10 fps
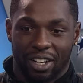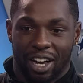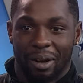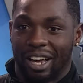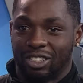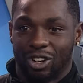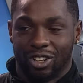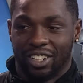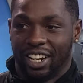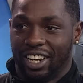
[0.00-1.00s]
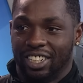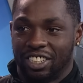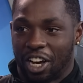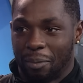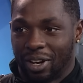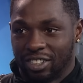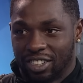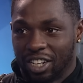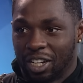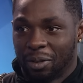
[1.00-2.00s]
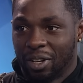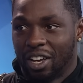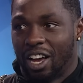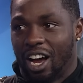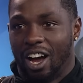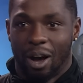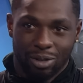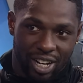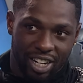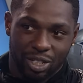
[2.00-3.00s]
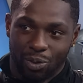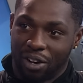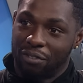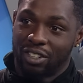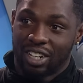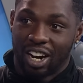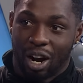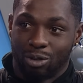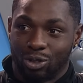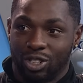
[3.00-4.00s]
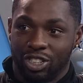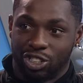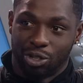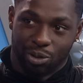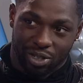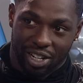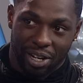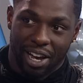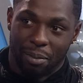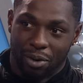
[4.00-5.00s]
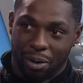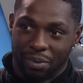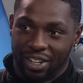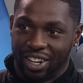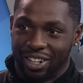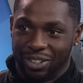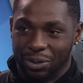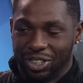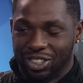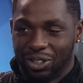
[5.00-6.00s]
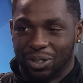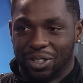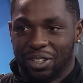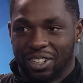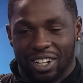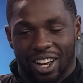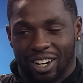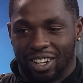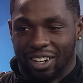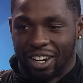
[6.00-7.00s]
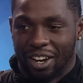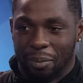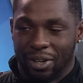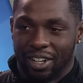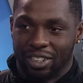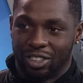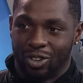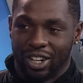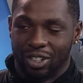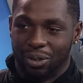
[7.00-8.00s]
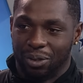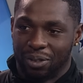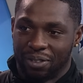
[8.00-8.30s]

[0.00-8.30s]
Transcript: I, I talk to Nate anytime I seen. That's awesome. Uh, I was actually when I first got here, I was on his show. They had brought me in there to do a show. Yeah. yeah, I love the guy, man. He's a great dude.